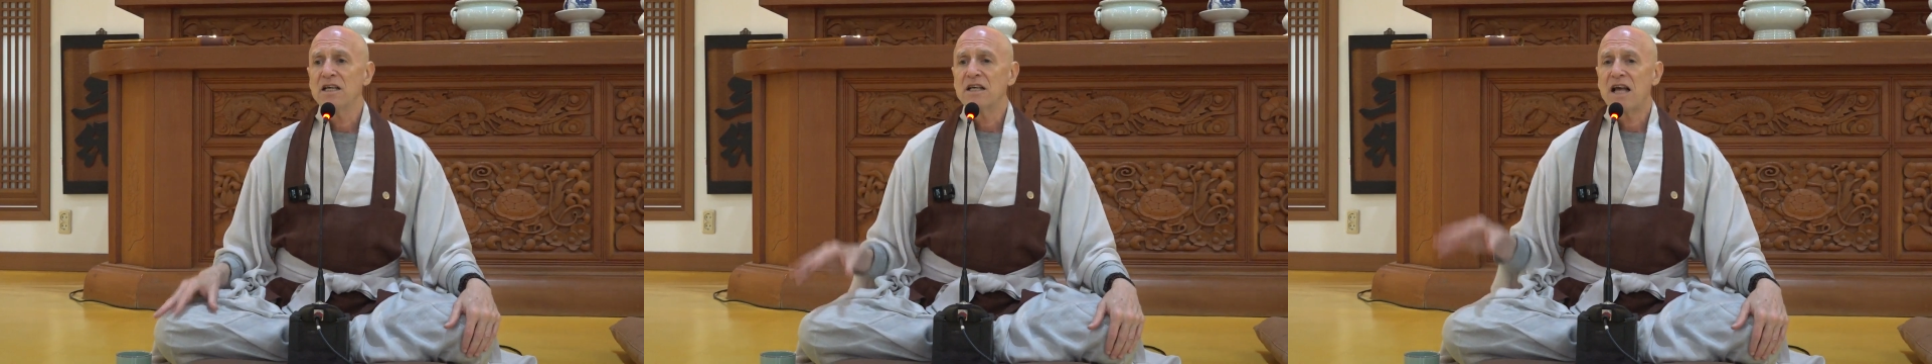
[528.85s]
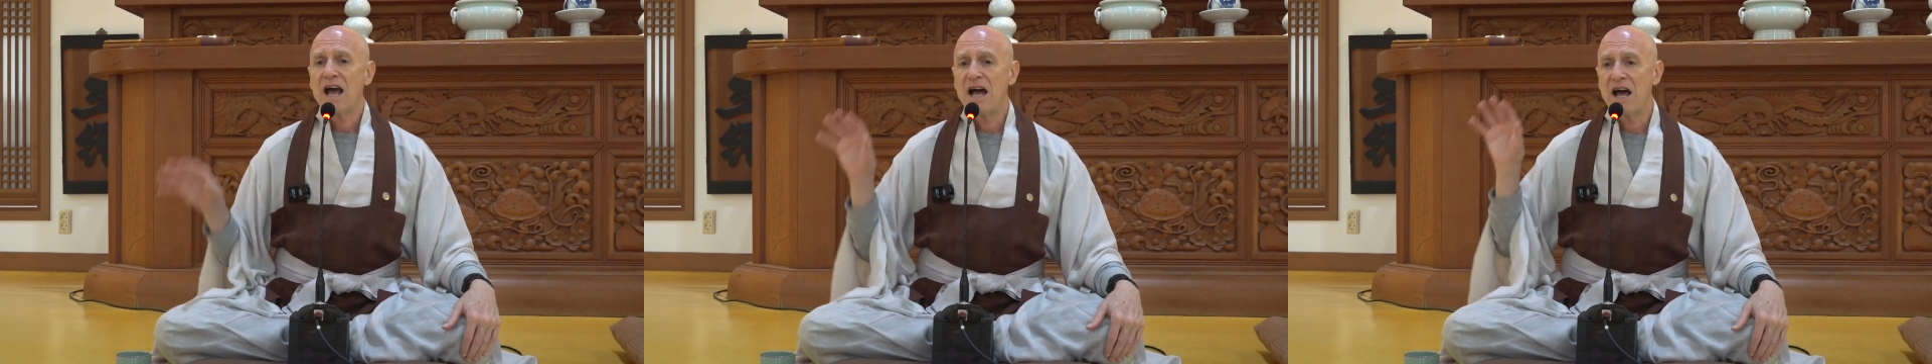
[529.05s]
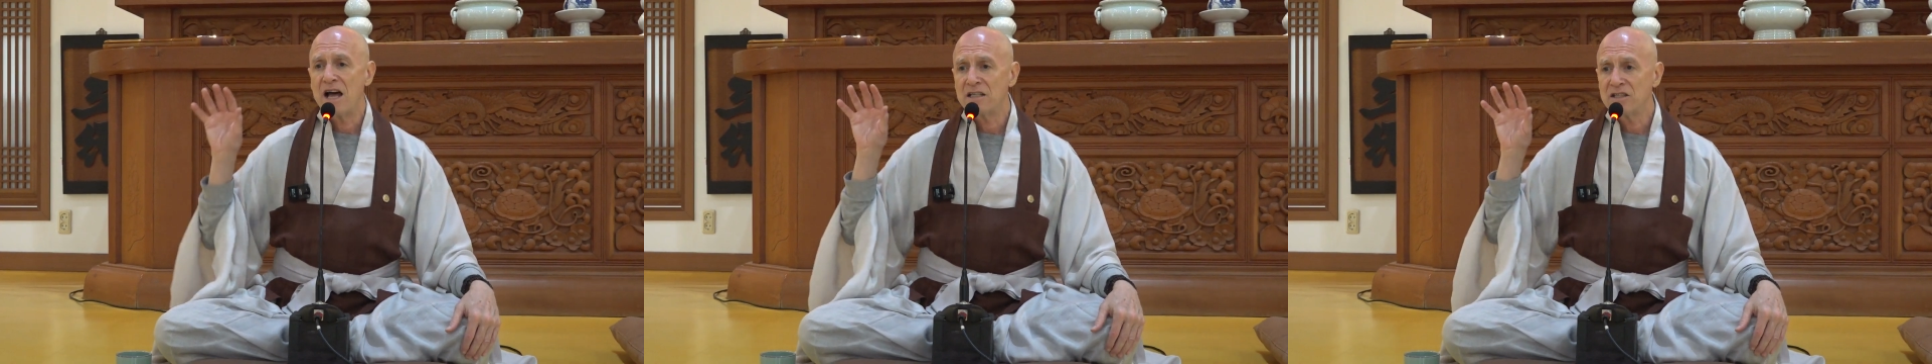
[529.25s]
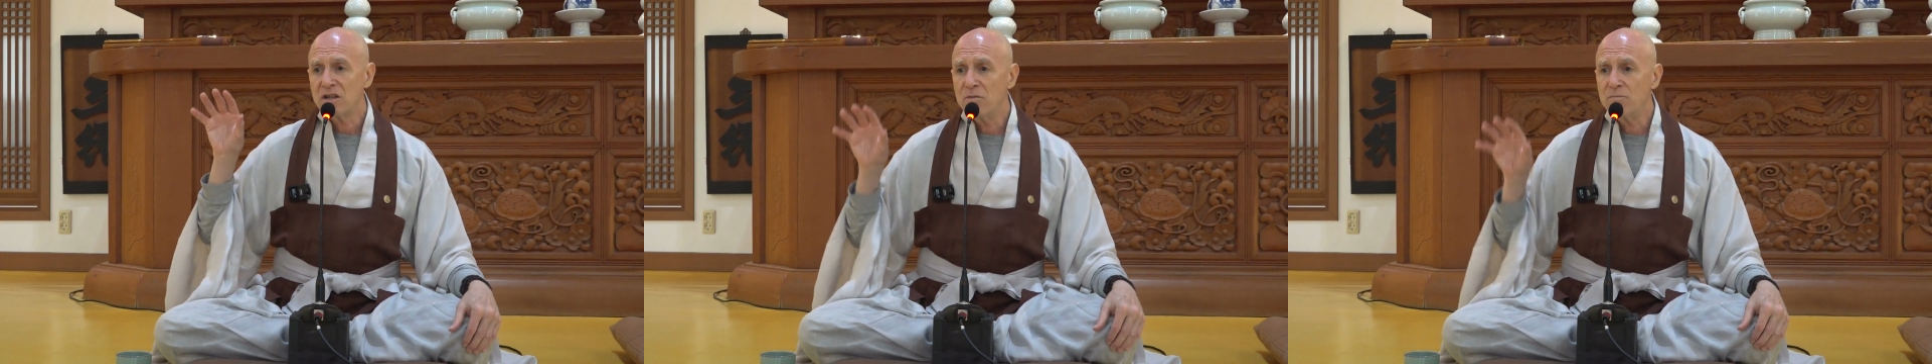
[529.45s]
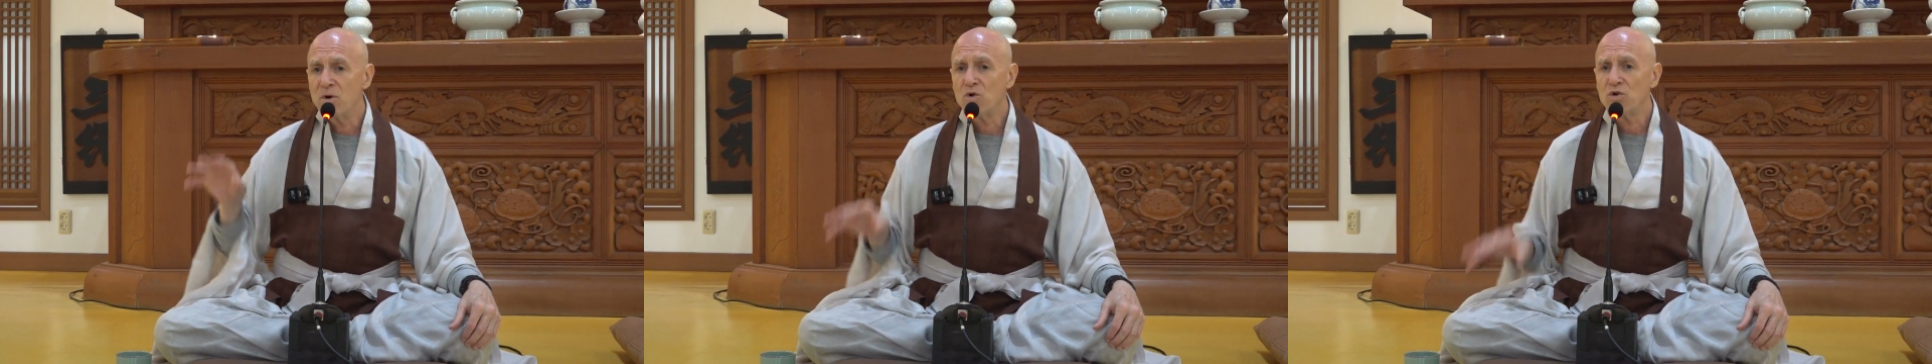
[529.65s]
has
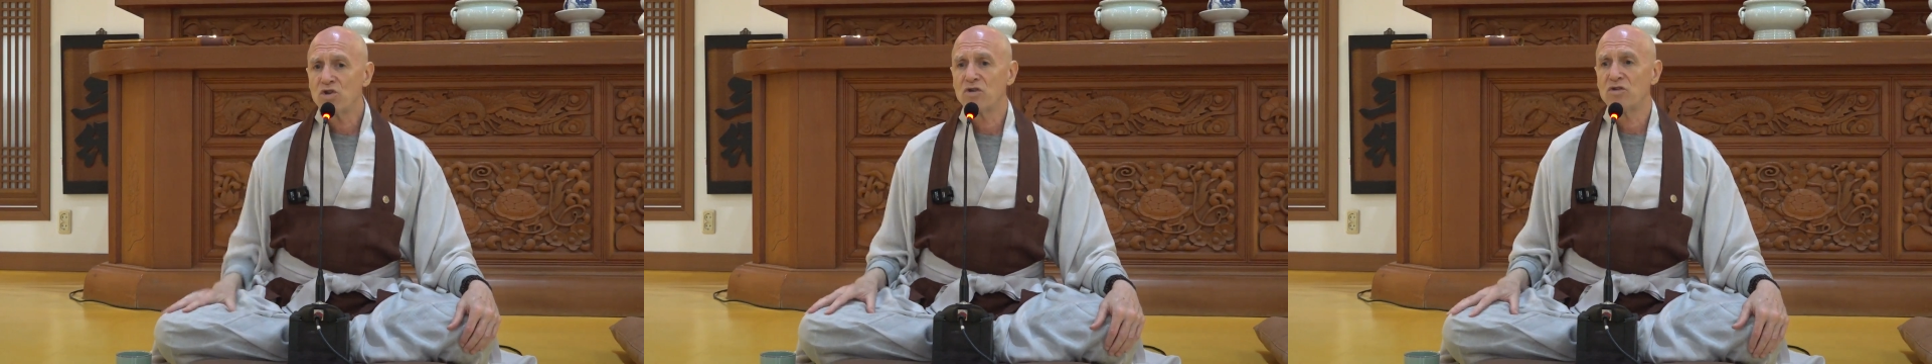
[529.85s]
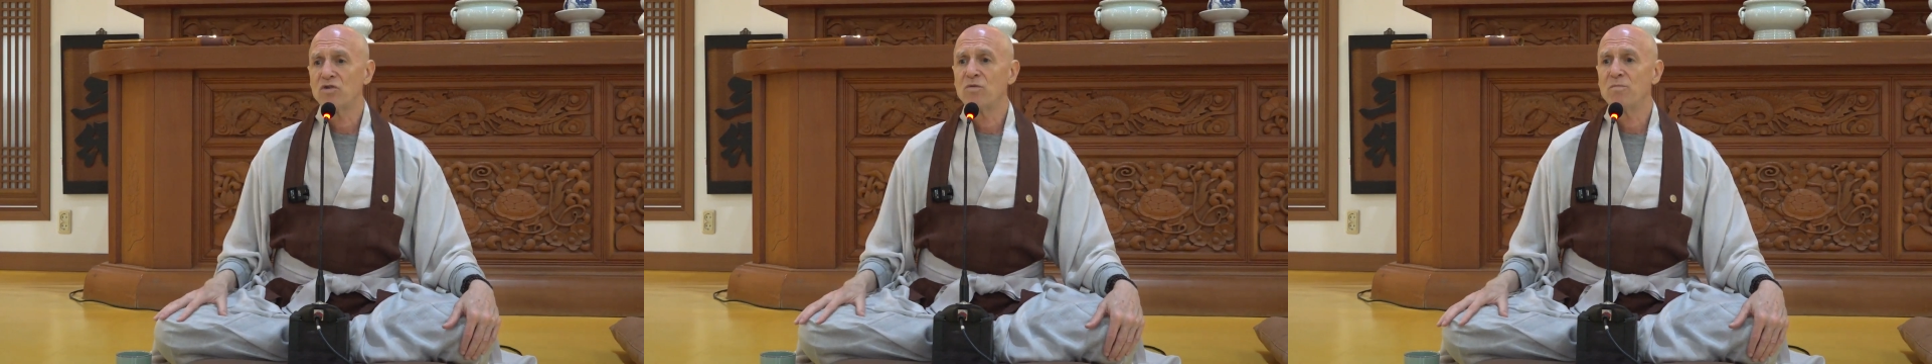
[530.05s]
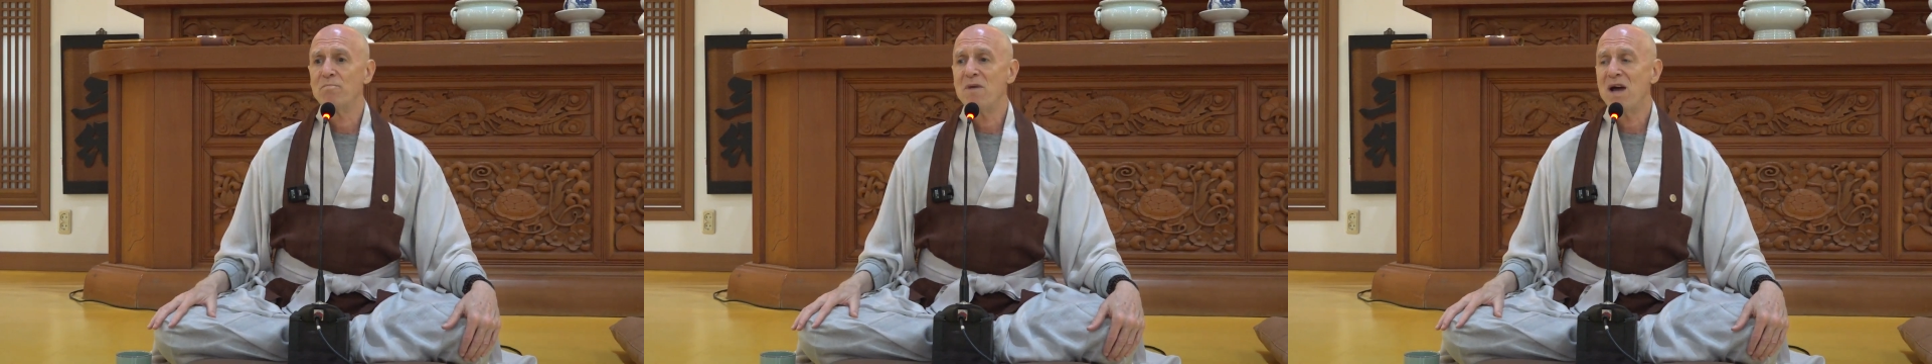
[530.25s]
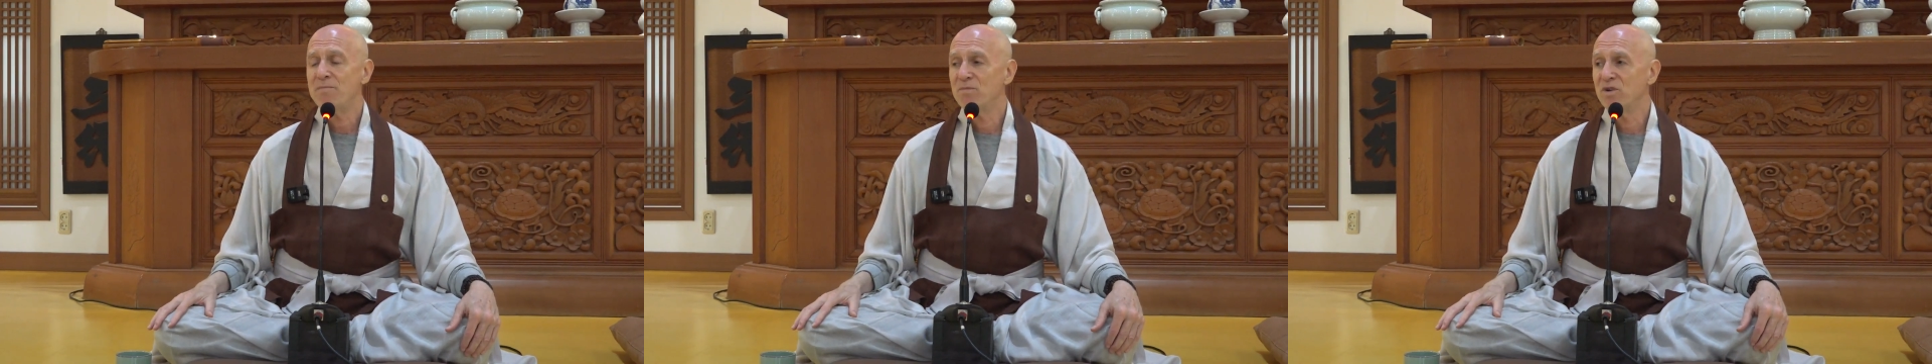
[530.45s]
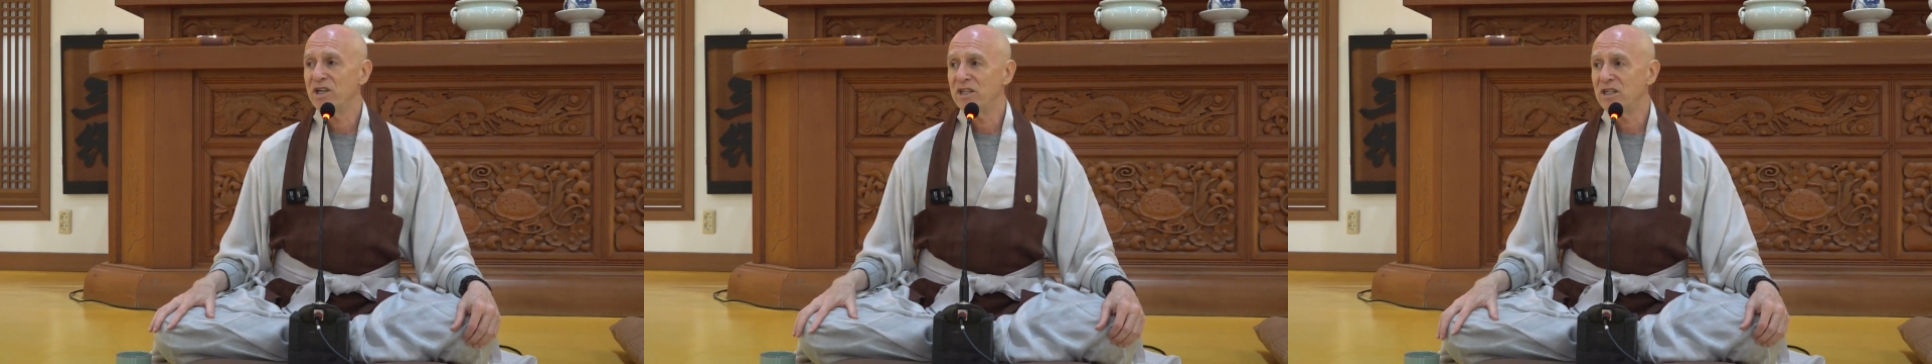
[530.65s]
emotional
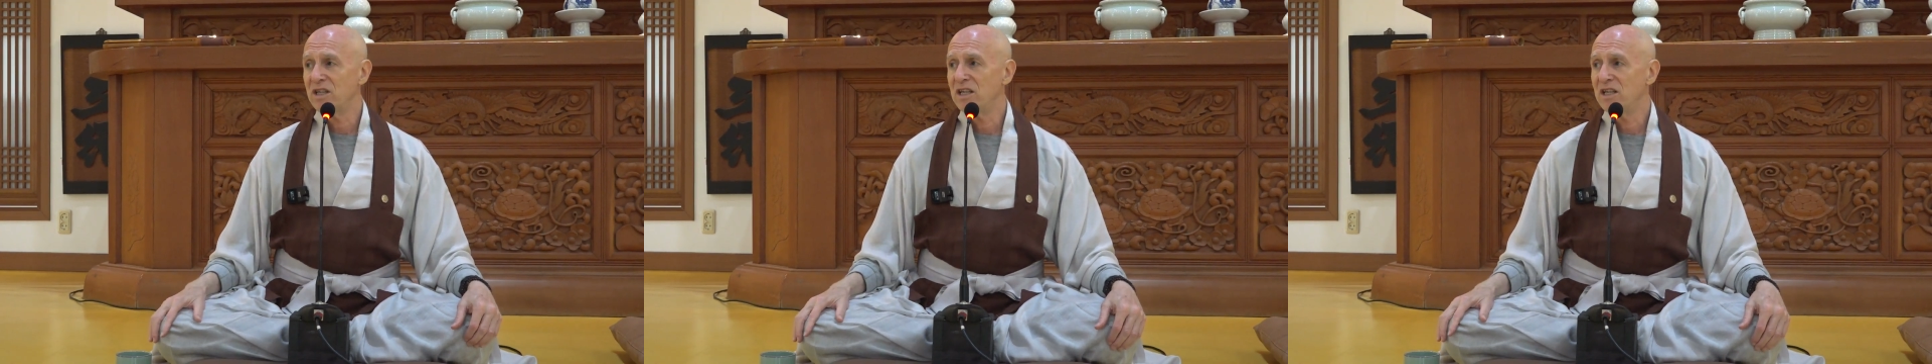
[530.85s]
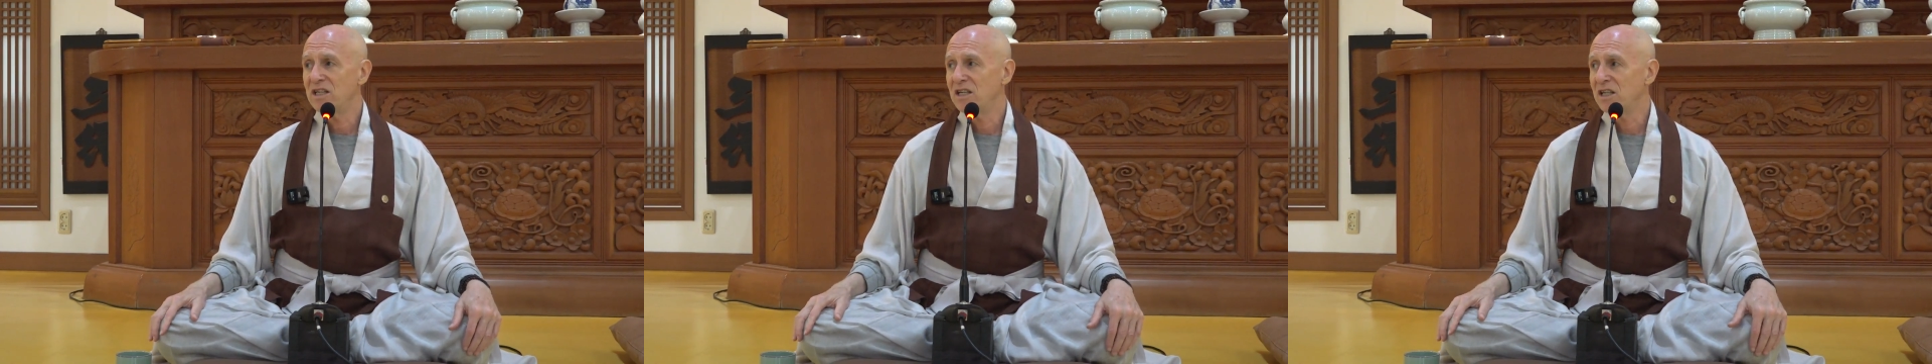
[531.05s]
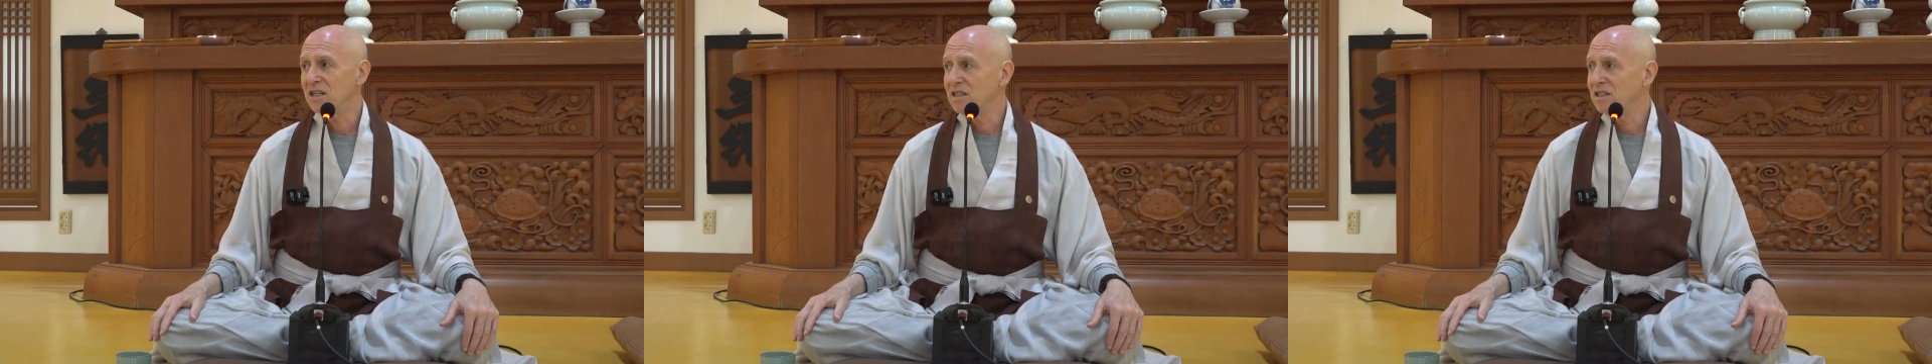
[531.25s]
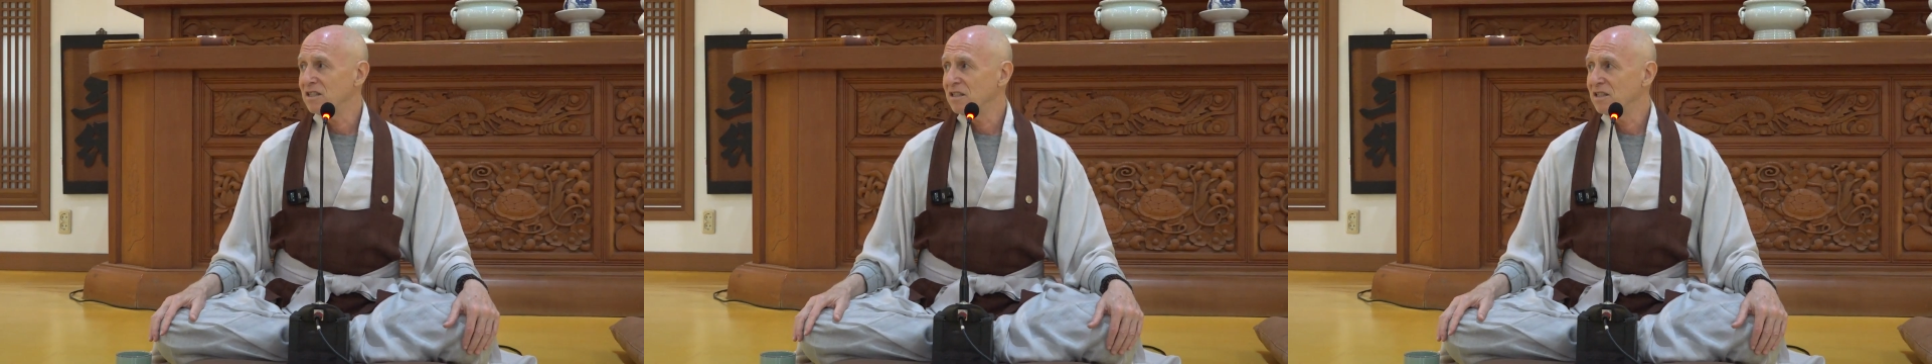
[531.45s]
memory in it.